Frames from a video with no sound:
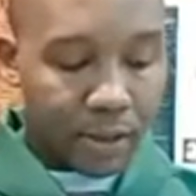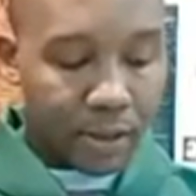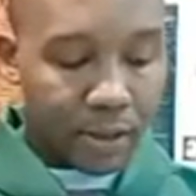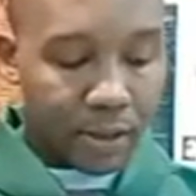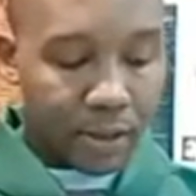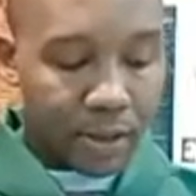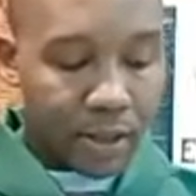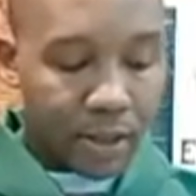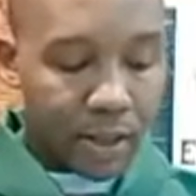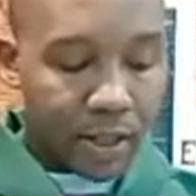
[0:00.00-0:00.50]

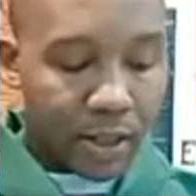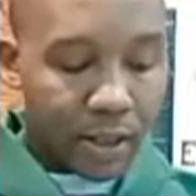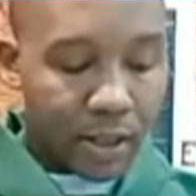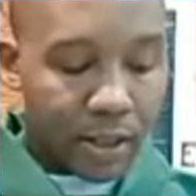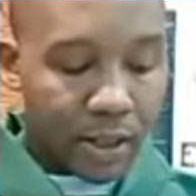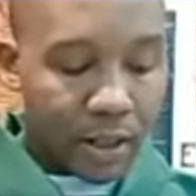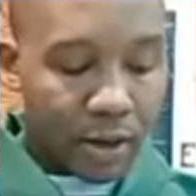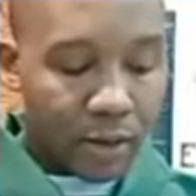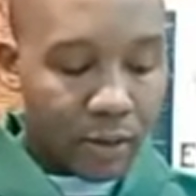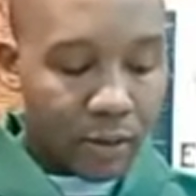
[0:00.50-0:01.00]
they laid
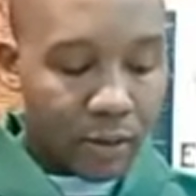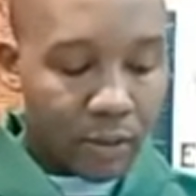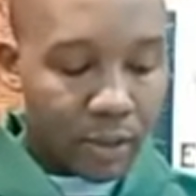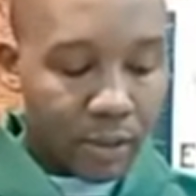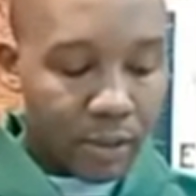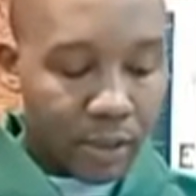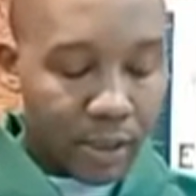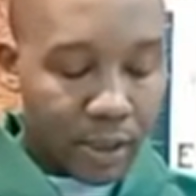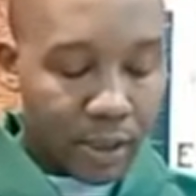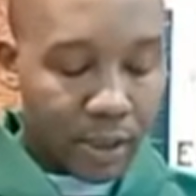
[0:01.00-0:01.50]
down the
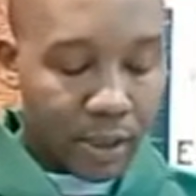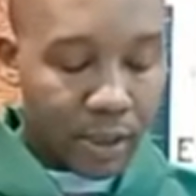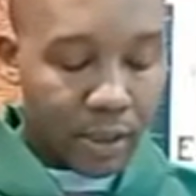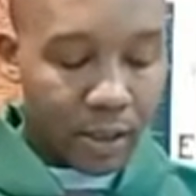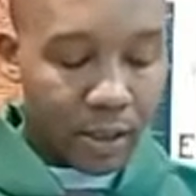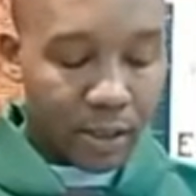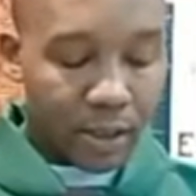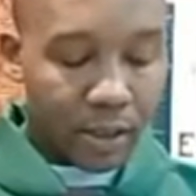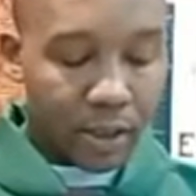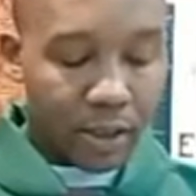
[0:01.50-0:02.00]
sick
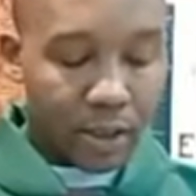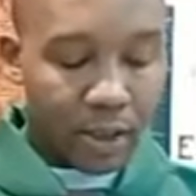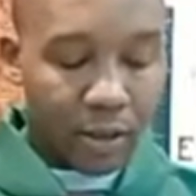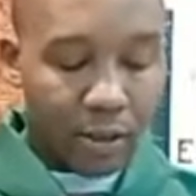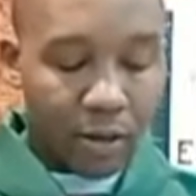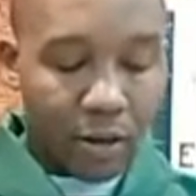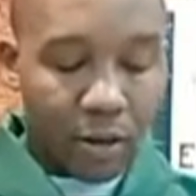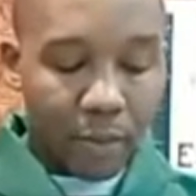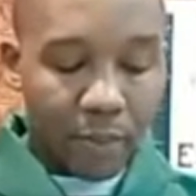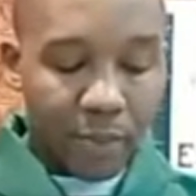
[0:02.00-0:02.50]
in the
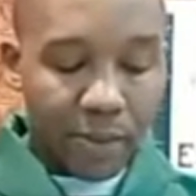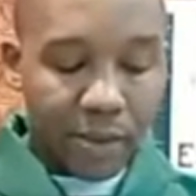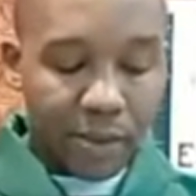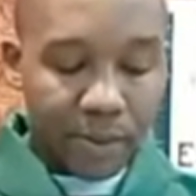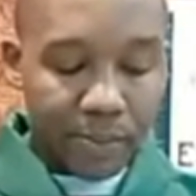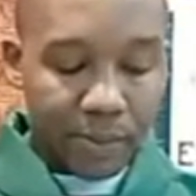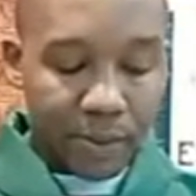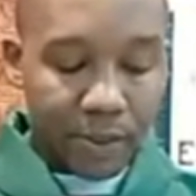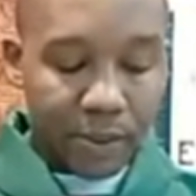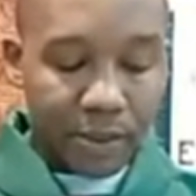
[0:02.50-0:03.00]
open
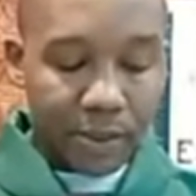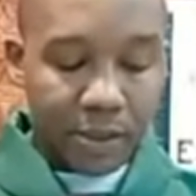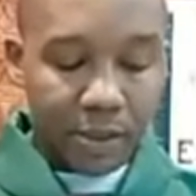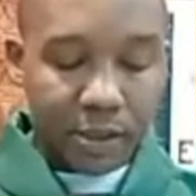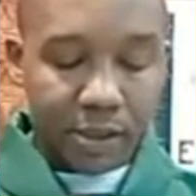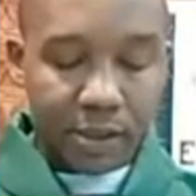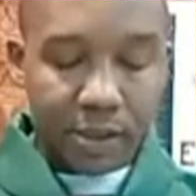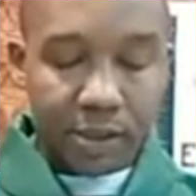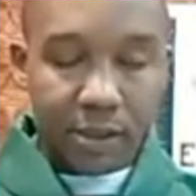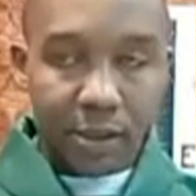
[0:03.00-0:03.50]

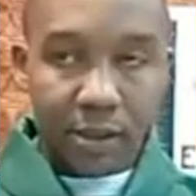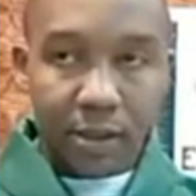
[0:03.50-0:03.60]
spaces,